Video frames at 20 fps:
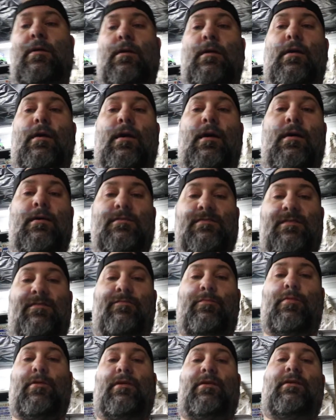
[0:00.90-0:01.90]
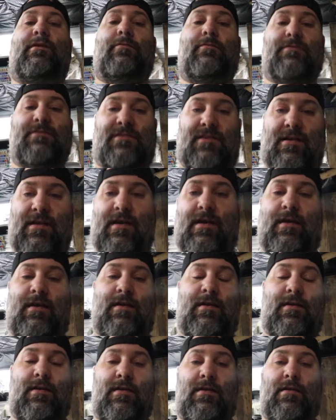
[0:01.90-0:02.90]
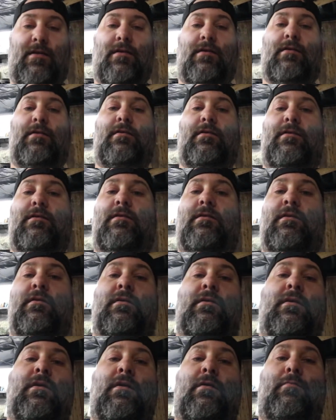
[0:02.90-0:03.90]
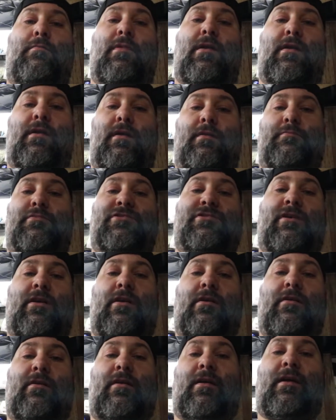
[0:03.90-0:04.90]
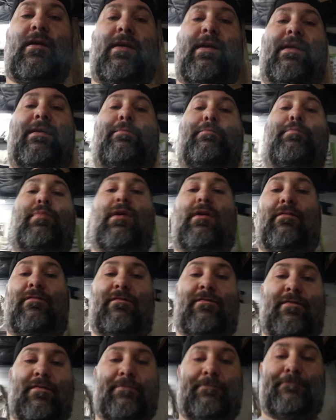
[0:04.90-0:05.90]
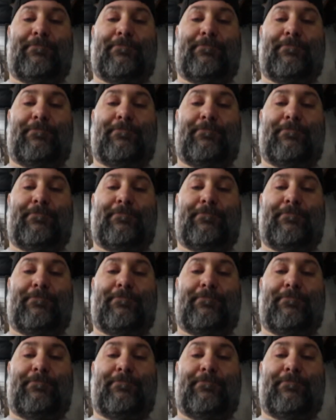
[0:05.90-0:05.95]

How's everybody doing today? My name's Sean and I got a beef.